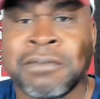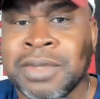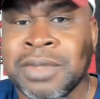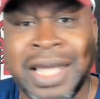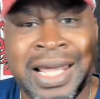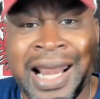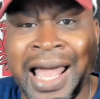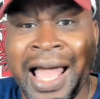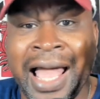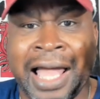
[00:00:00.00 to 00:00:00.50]

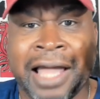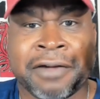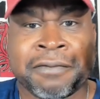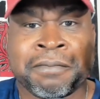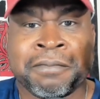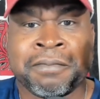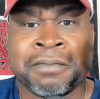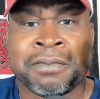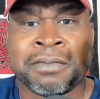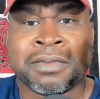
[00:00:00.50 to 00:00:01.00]
They're not.
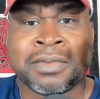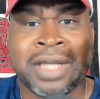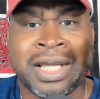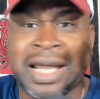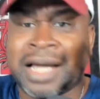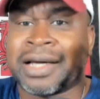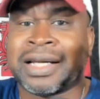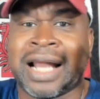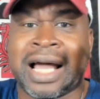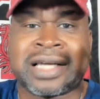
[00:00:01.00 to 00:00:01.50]
They're
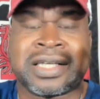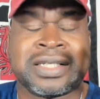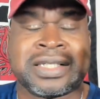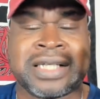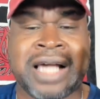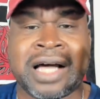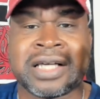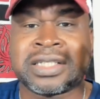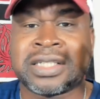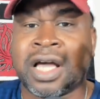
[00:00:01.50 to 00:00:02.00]
not gonna knock your
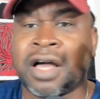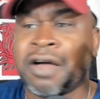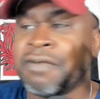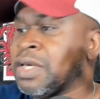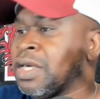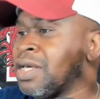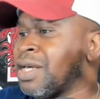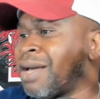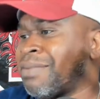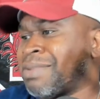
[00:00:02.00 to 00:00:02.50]
socks off.
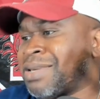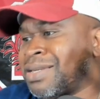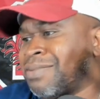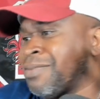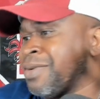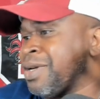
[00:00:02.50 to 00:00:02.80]
I mean,